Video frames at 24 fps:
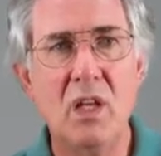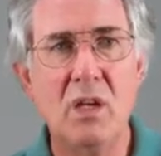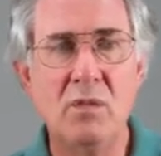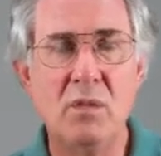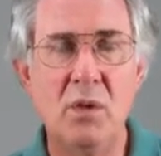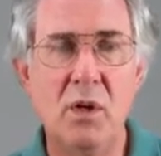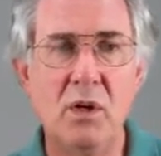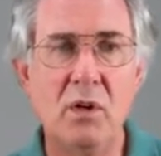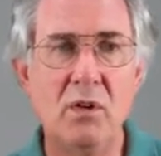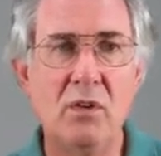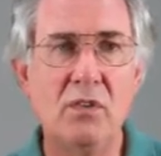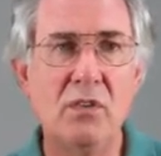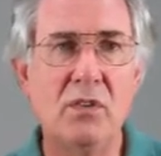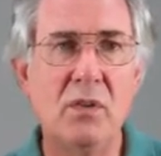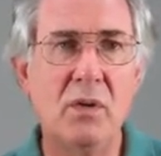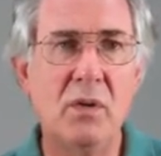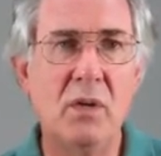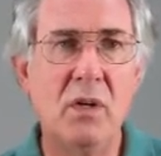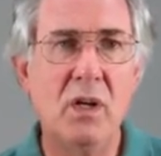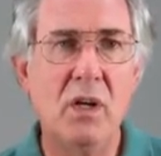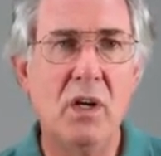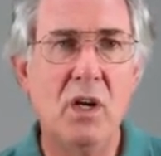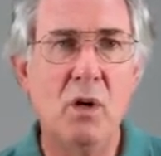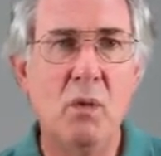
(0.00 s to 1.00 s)
First,
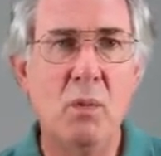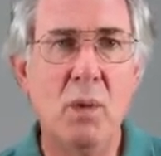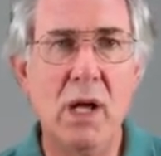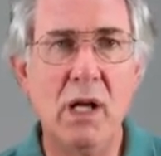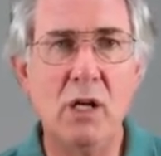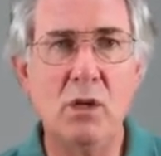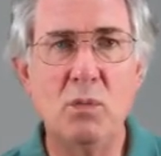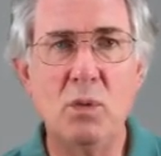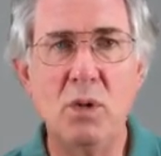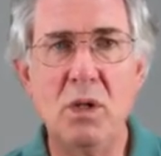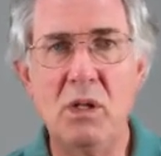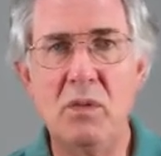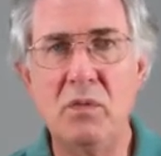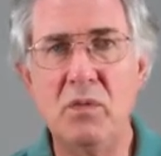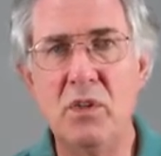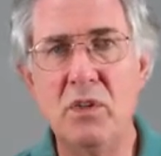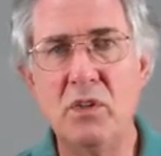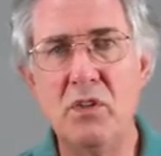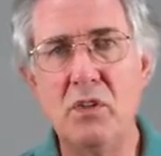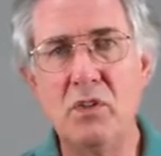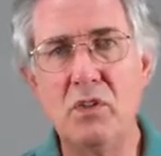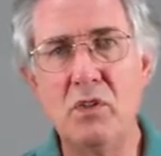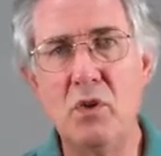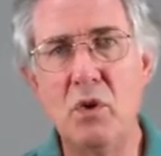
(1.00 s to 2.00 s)
while Quill
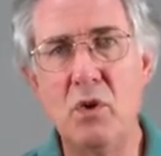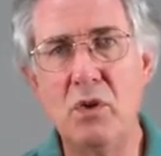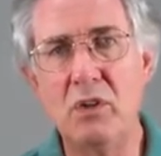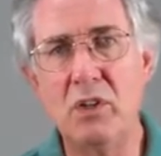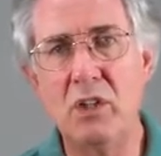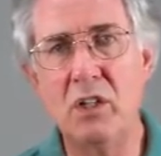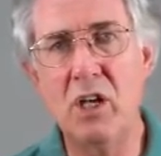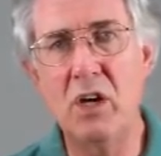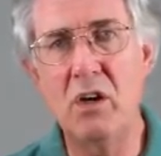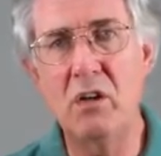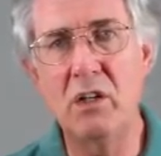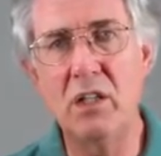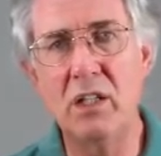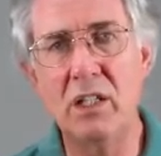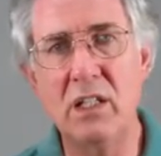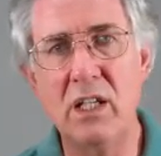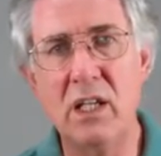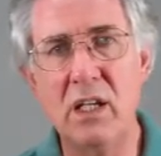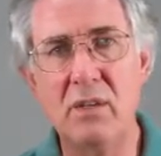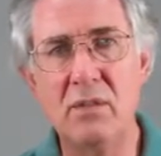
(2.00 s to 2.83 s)
versus North Dakota